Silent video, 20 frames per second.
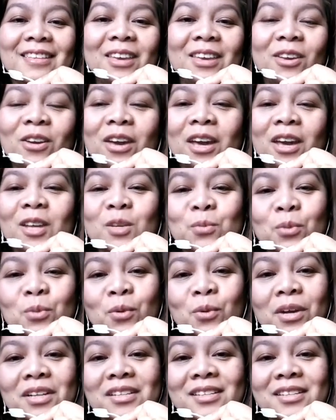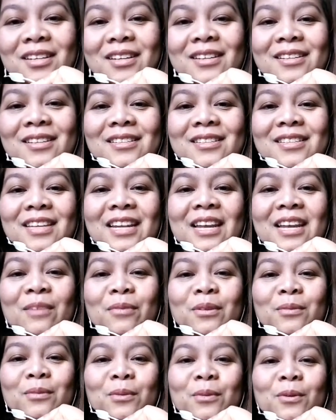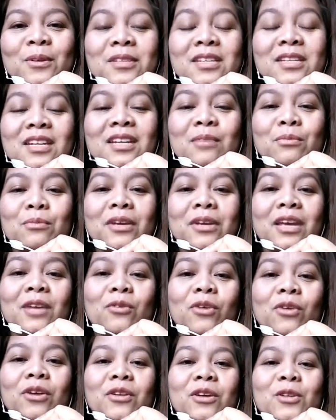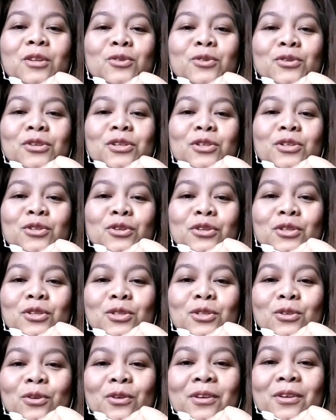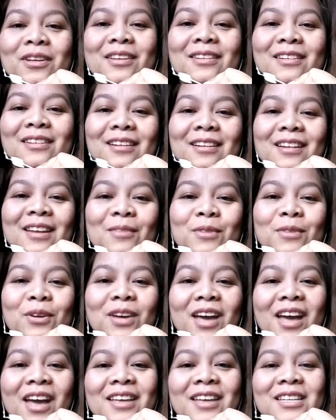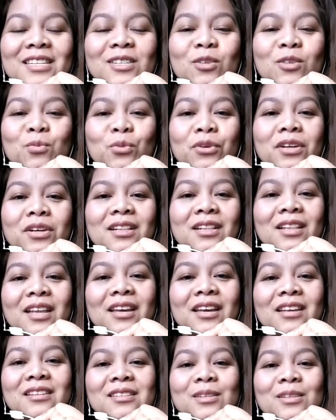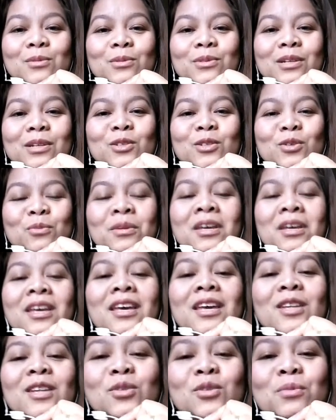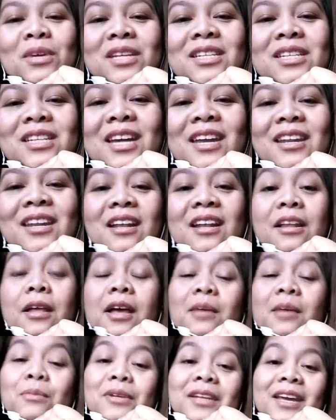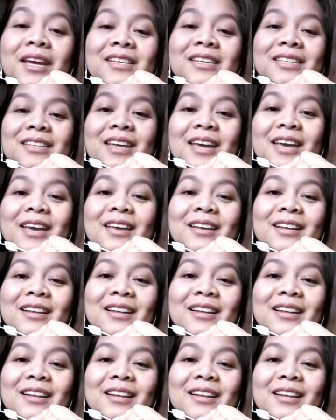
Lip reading: Thank you guys for watching. Salamat po. Sana nagbigyan pa ng short story. Love you guys. Don't forget like and subscribe to my channel. Have a nice day.